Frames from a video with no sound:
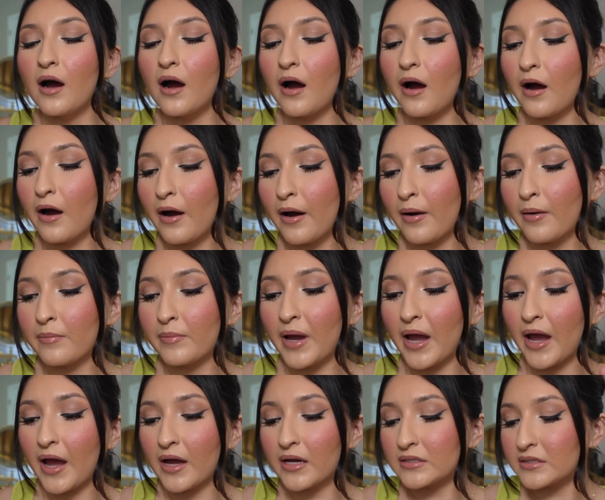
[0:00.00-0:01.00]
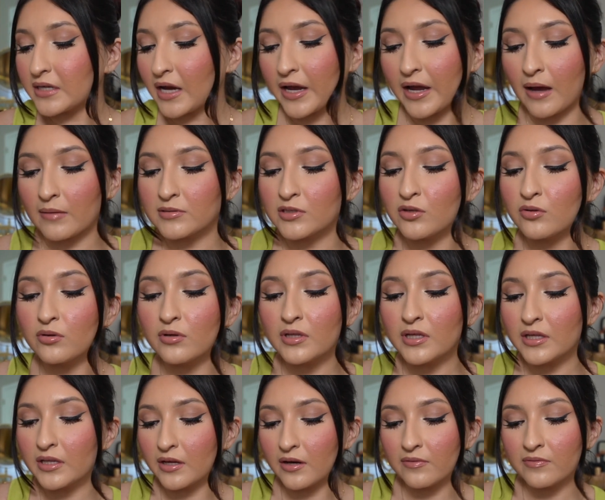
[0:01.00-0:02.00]
Um, and I
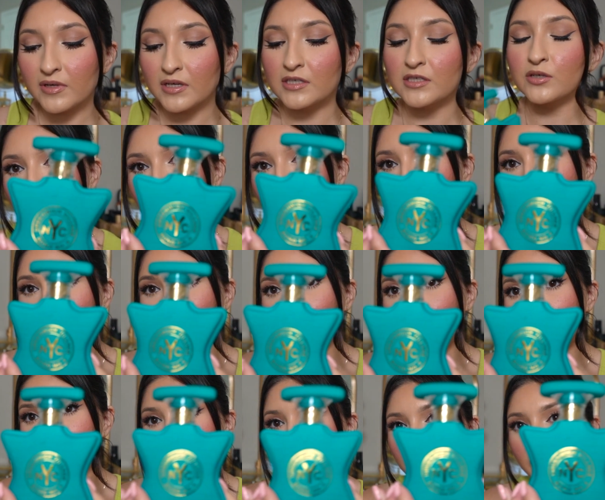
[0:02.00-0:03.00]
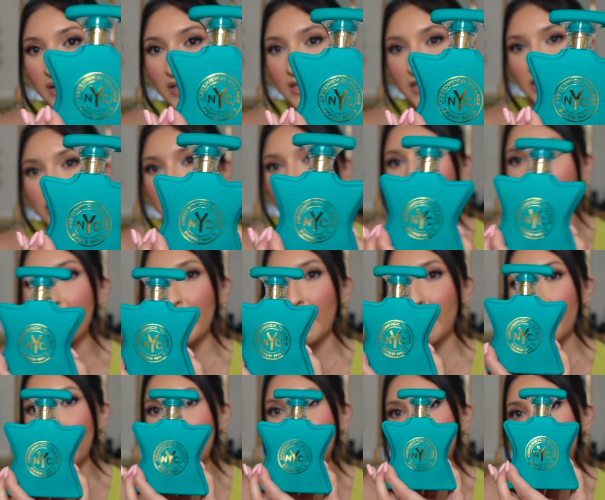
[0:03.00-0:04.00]
absolutely love this. Greenwich Village
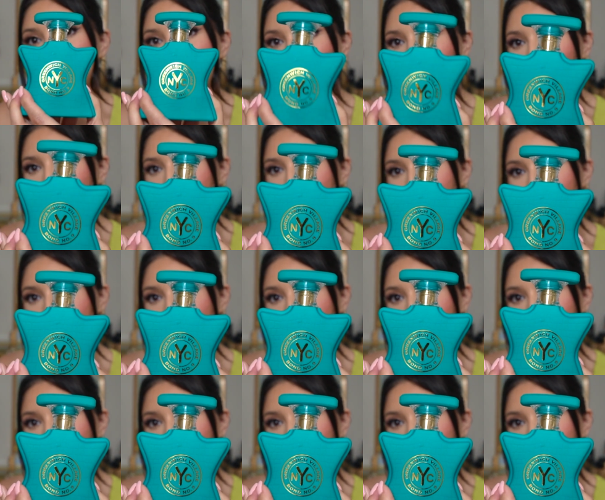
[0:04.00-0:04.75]
by Bond.